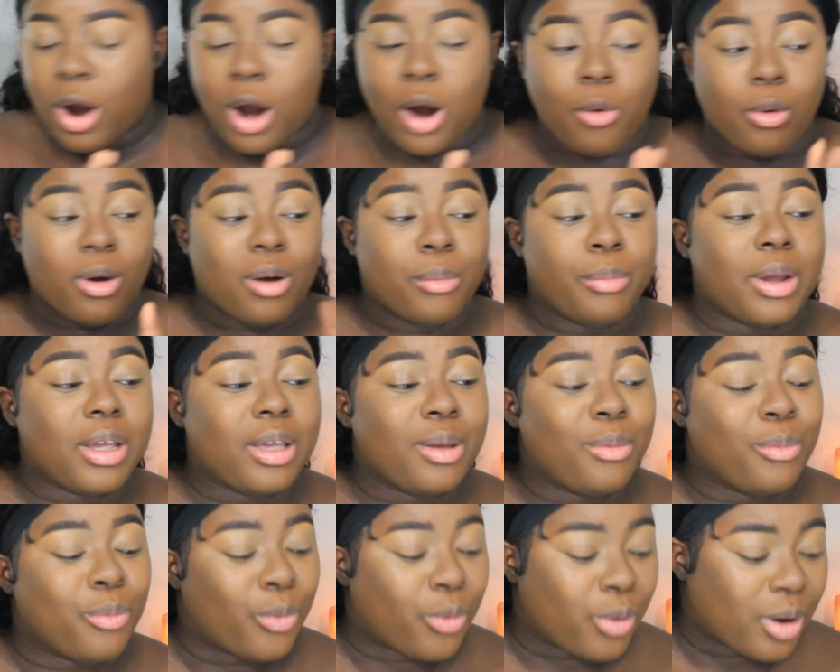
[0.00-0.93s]
we're bringing
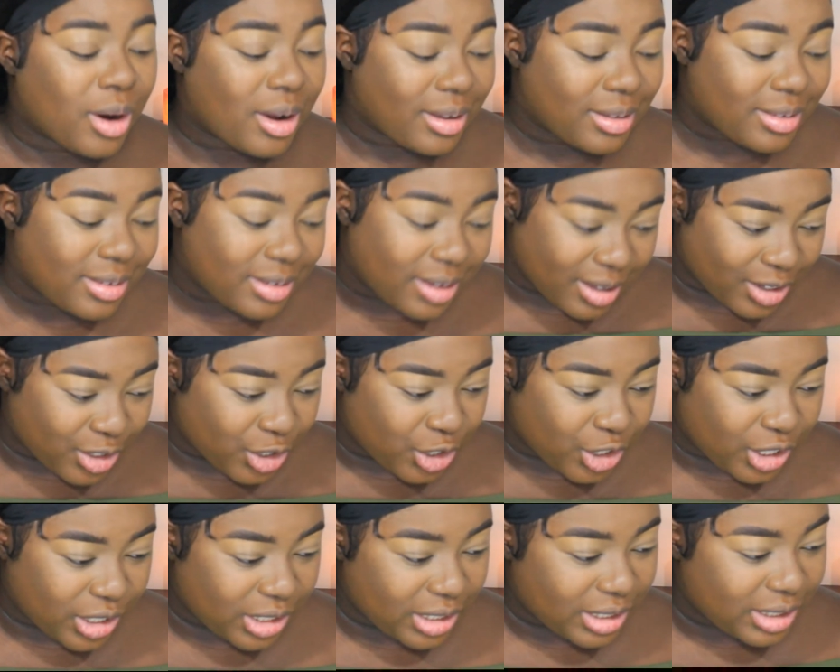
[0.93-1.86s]
more
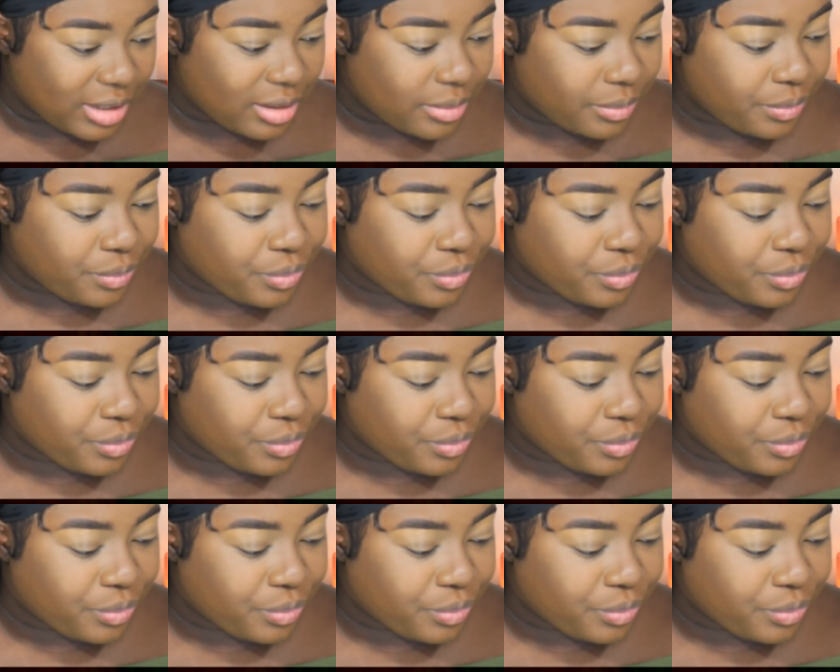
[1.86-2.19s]
attention